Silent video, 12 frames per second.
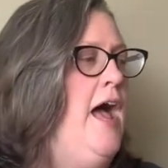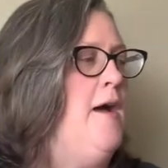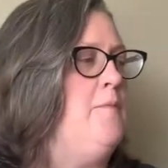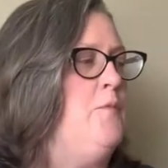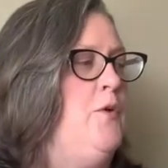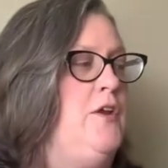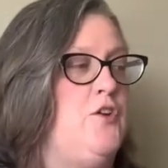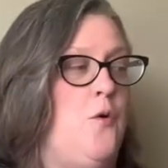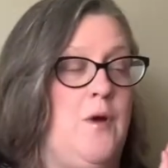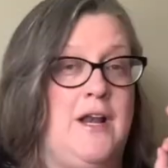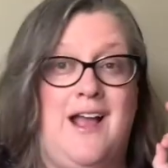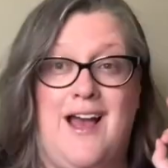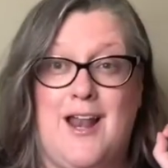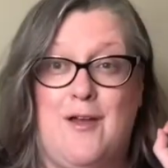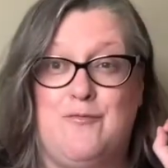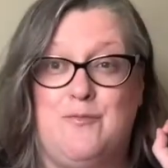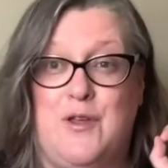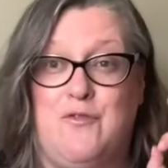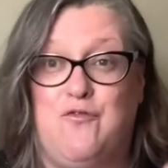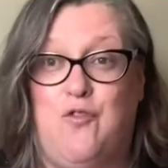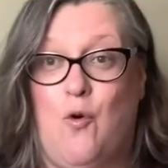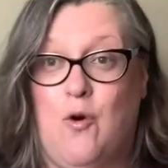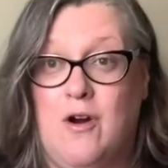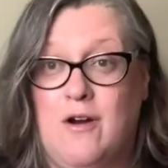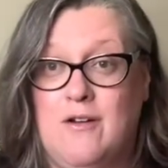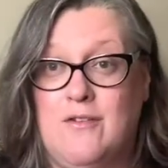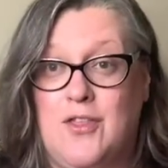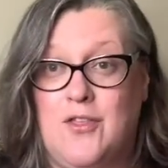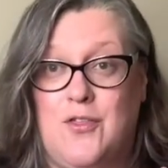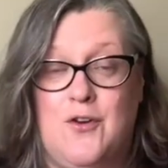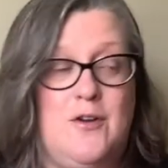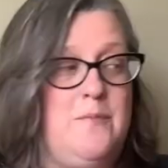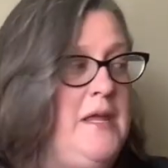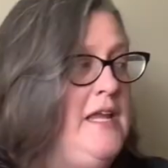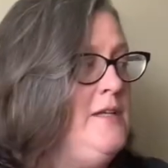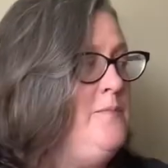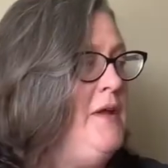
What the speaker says: We don't want to cut off before the 3rd beat,